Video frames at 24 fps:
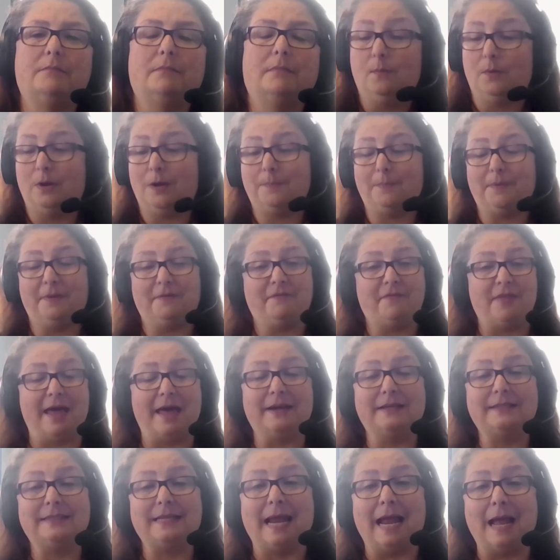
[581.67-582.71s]
Well, if that
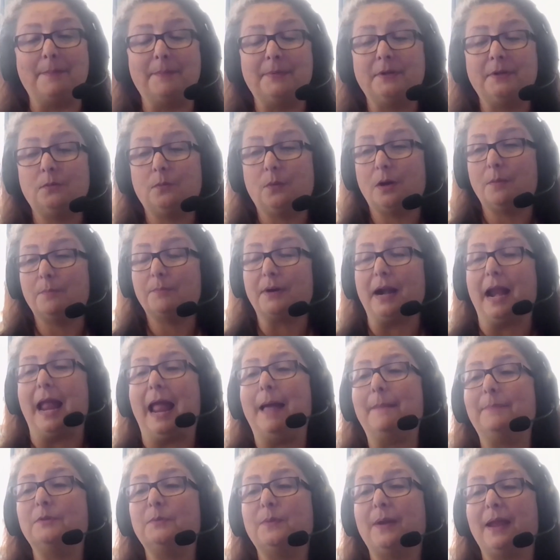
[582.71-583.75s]
has happened, well,
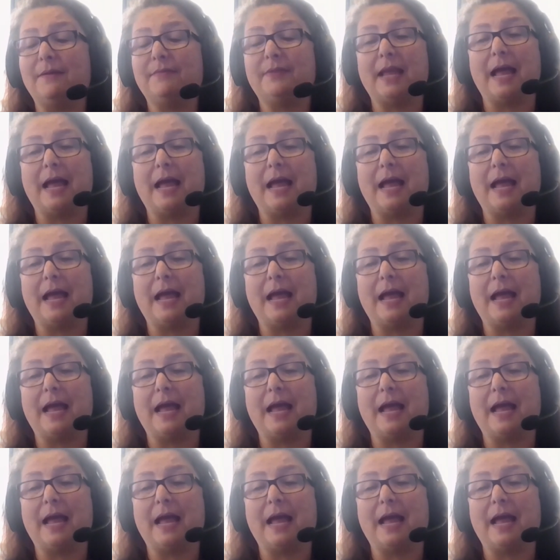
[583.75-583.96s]
perhaps we have